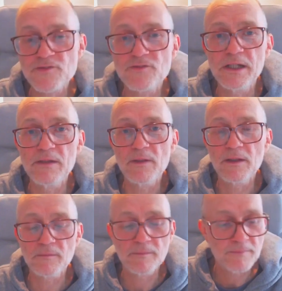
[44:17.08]
really
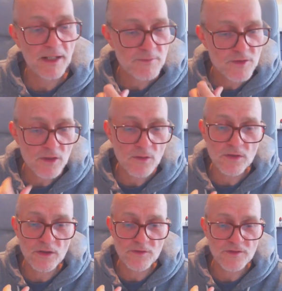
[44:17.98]
well, but I'm so
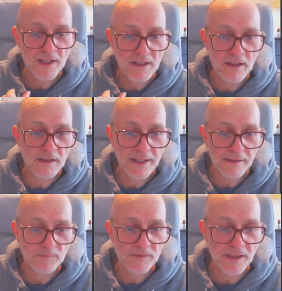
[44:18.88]
nervous, I can't
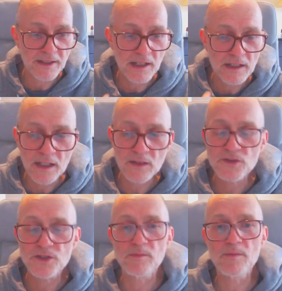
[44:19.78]
help it, I can't
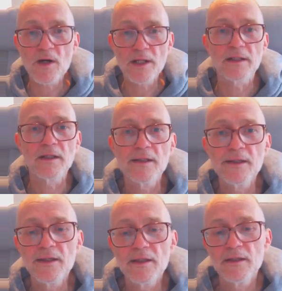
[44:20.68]
control my body.
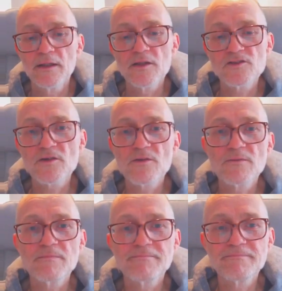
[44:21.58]
So
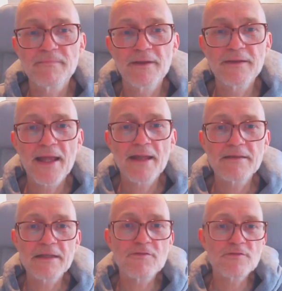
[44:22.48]
that
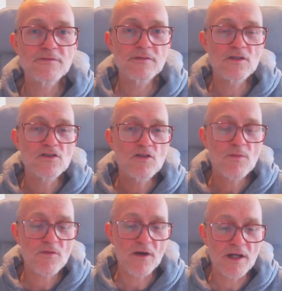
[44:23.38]
the
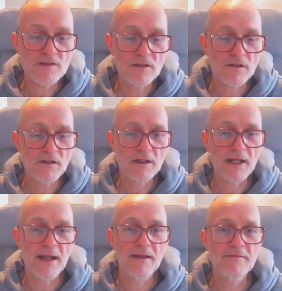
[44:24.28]
supervisor
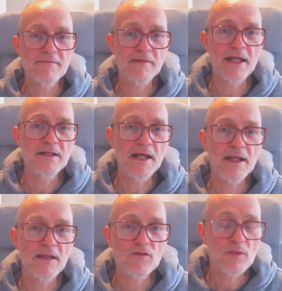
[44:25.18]
can take that
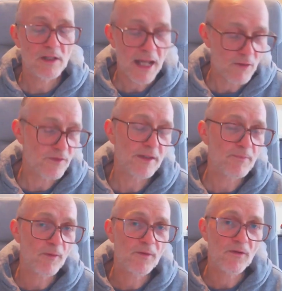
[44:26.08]
into account, and they
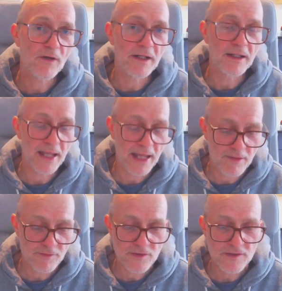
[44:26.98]
probably already
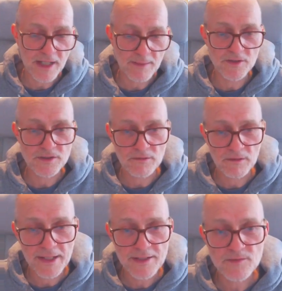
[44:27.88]
have established a
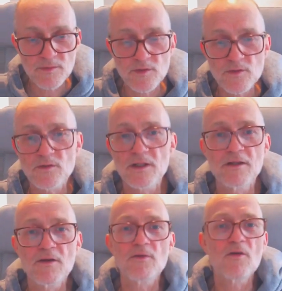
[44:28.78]
relation with you, so they
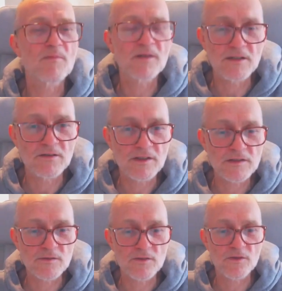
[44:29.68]
know normally you're not
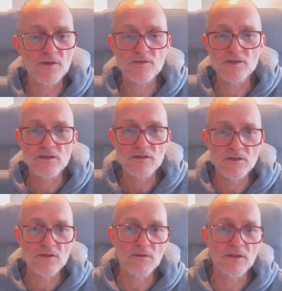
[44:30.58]
so nervous,
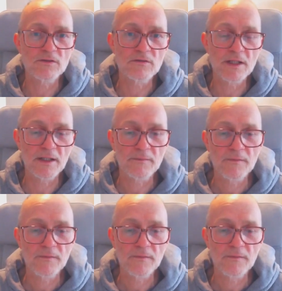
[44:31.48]
you're only today.